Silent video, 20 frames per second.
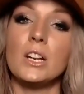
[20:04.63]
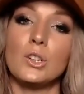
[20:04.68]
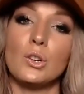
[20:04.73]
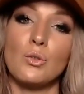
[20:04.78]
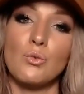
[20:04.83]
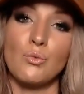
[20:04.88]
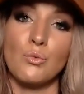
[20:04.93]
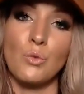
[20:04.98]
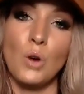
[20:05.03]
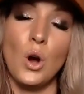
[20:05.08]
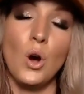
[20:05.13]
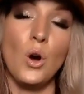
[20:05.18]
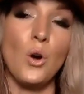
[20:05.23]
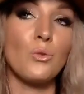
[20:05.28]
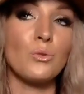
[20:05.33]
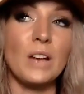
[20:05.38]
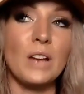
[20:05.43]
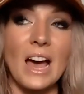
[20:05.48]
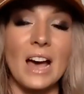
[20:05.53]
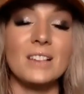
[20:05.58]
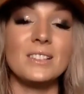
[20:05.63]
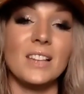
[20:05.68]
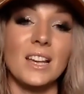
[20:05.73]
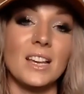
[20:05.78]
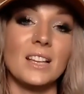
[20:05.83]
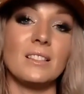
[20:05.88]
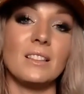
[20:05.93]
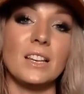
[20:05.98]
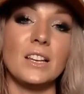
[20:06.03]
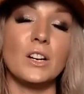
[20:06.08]
and grown as
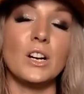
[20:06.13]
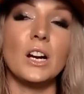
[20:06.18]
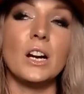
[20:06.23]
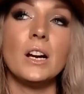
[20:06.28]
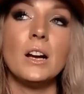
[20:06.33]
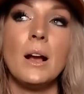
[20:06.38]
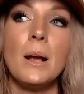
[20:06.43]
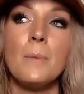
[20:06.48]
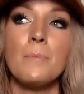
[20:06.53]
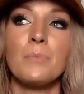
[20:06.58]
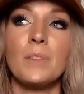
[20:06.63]
a leader,